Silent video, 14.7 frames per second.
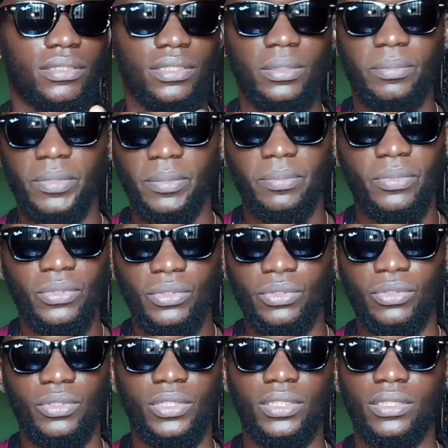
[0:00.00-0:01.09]
The people
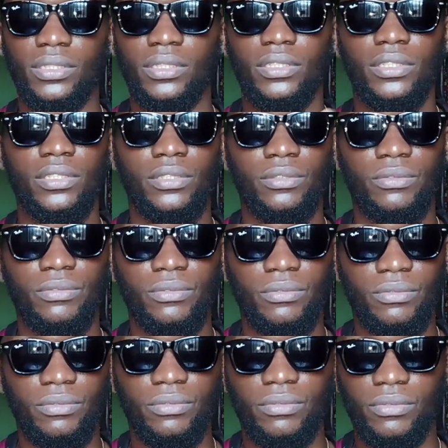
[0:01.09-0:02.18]
you
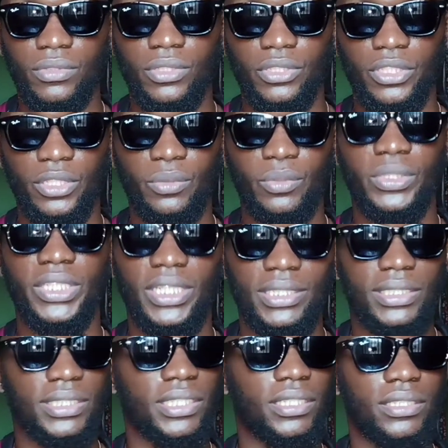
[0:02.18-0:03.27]
hear what they are
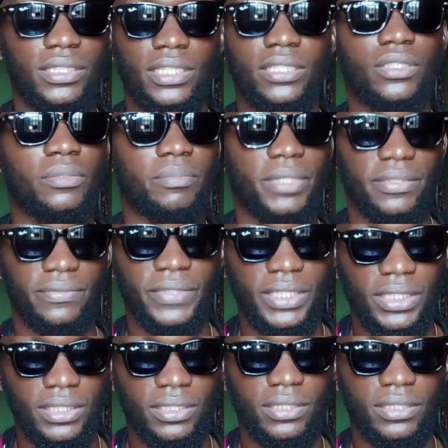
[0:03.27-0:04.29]
saying, they are not perfect.